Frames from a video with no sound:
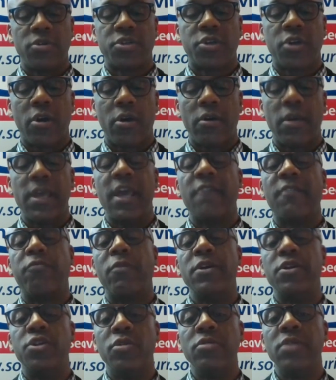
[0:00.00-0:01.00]
Security, if we
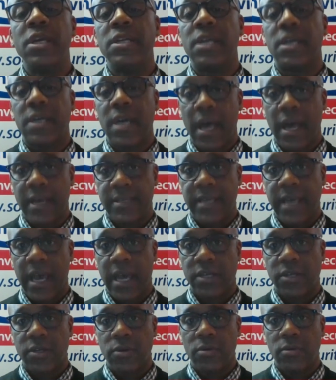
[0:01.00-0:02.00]
do need to
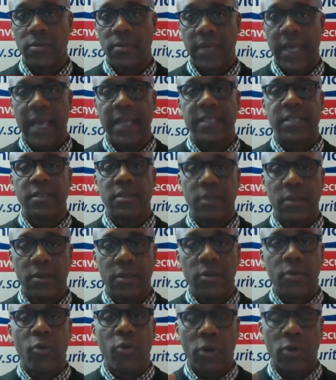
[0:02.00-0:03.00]
contact you, that's
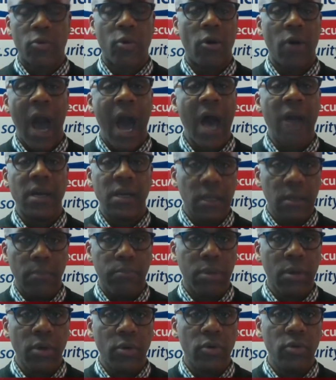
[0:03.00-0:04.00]
quote unquote out of the
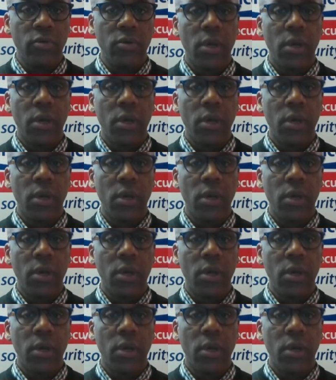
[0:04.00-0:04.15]
blue,